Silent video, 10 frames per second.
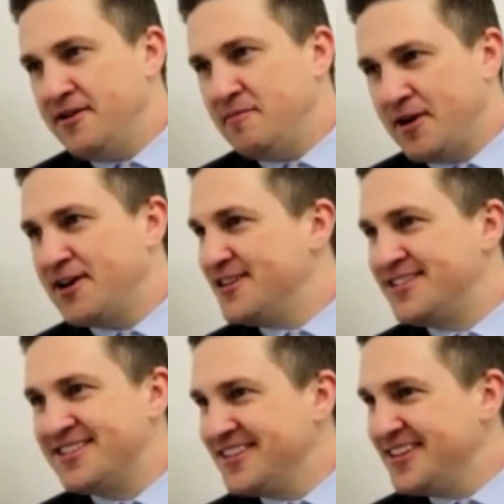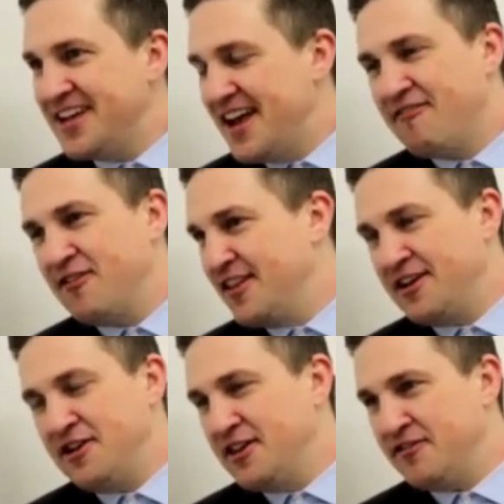Because everything
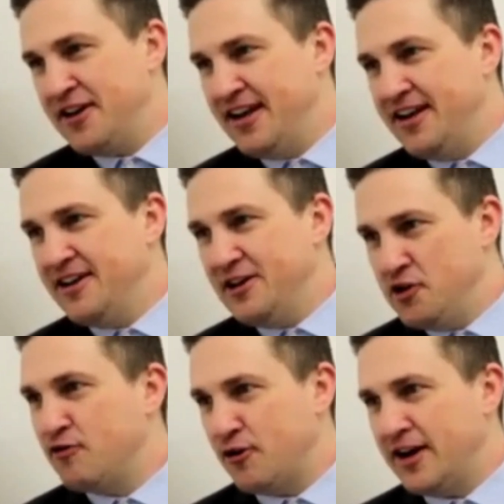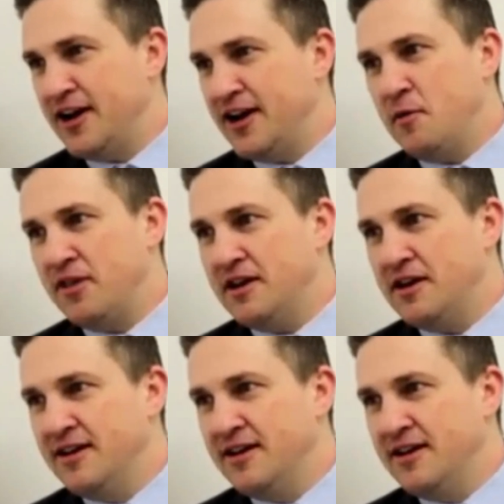you'll ever need, you've already got within.